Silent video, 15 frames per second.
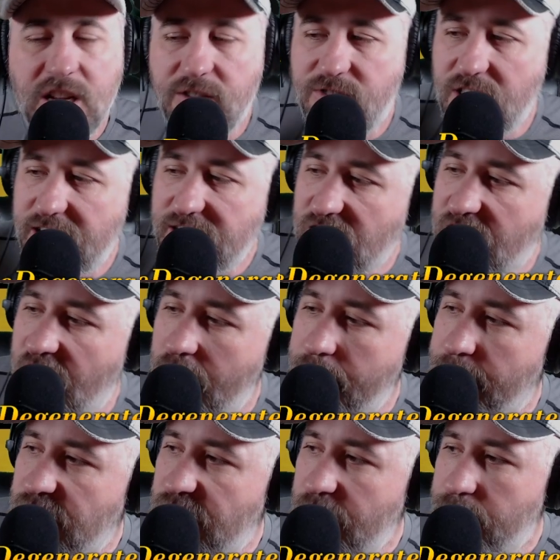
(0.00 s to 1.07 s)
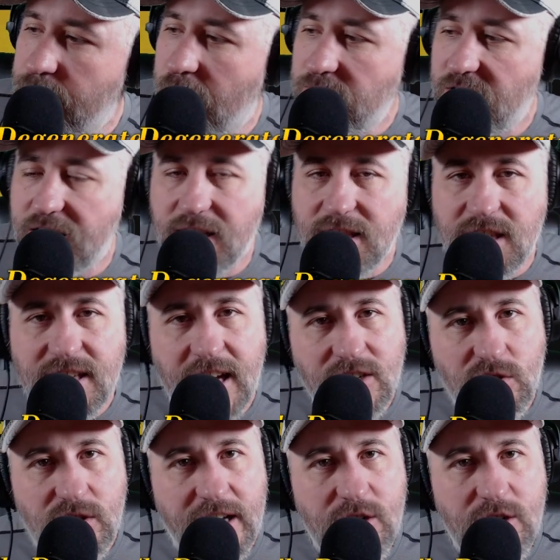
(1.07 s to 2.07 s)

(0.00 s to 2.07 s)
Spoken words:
If you like the cut of my jib, come check out the schedule.